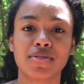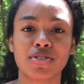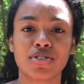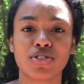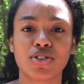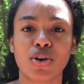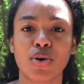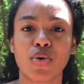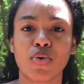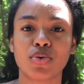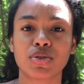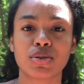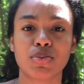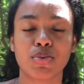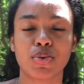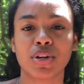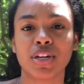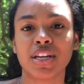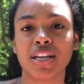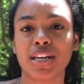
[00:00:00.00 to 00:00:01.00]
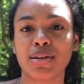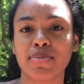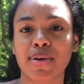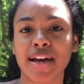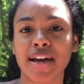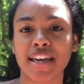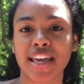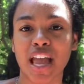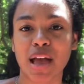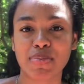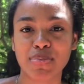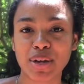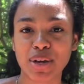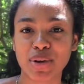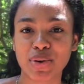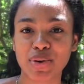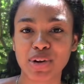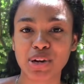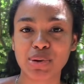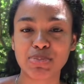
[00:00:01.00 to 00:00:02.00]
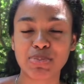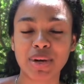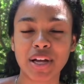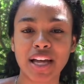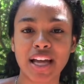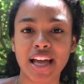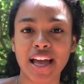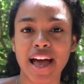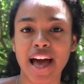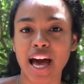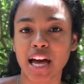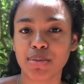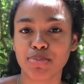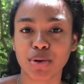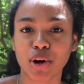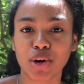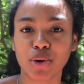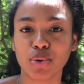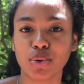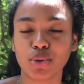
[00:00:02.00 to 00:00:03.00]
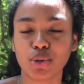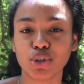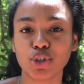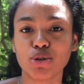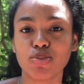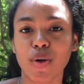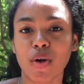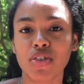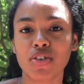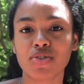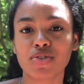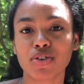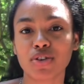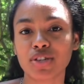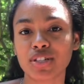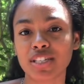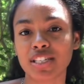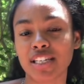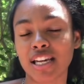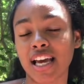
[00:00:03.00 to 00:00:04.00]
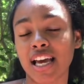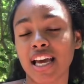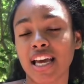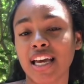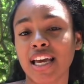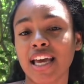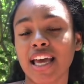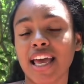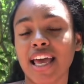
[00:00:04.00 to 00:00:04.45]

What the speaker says: So someone in my camping group had bought a hula hoop on the first day,